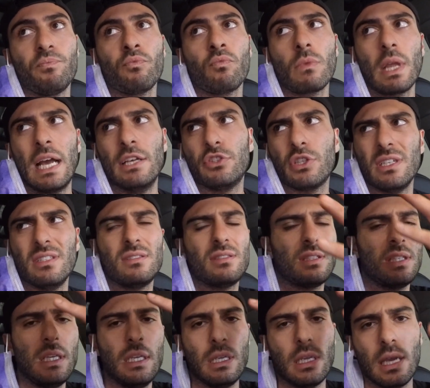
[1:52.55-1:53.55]
As you can
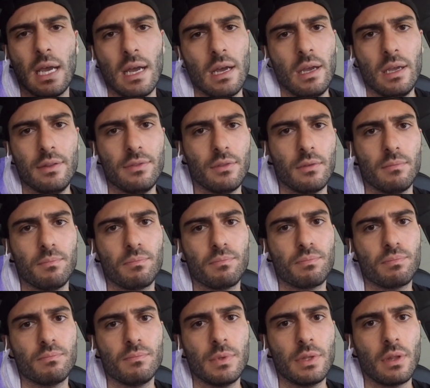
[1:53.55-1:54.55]
see
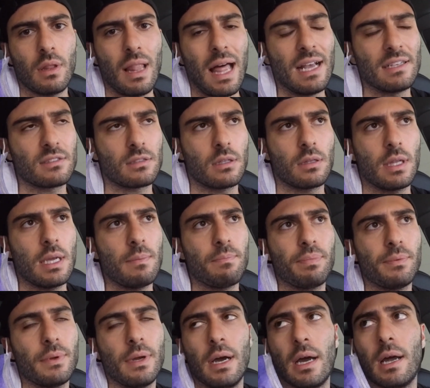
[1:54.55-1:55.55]
in the last clip,
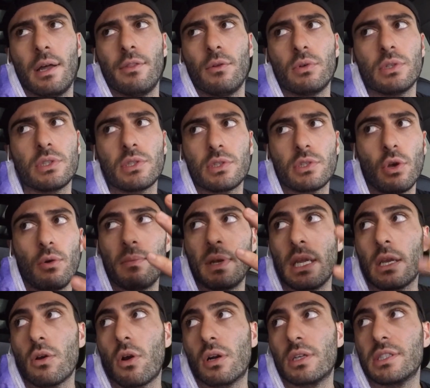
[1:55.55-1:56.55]
there were so many
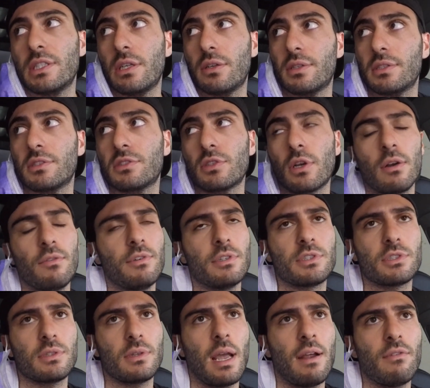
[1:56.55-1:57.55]
cars here in
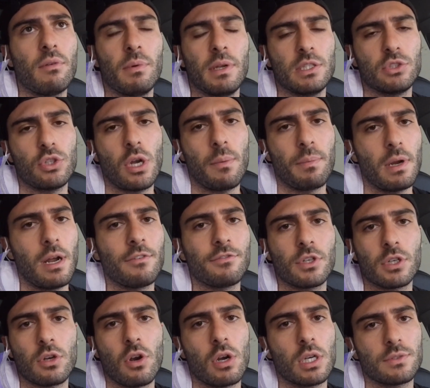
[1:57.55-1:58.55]
service. Everybody's dropping off
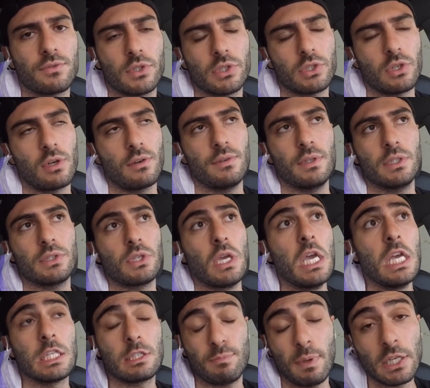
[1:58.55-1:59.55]
their cars for service,
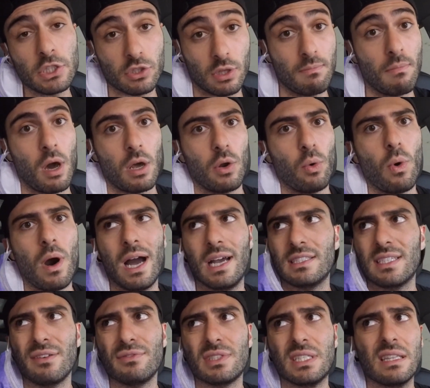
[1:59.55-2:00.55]
especially Model Ys.
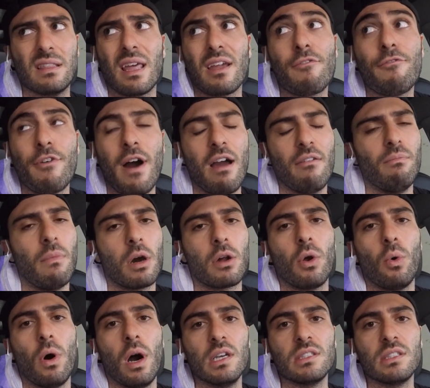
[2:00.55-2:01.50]
I've seen like 5 Model Ys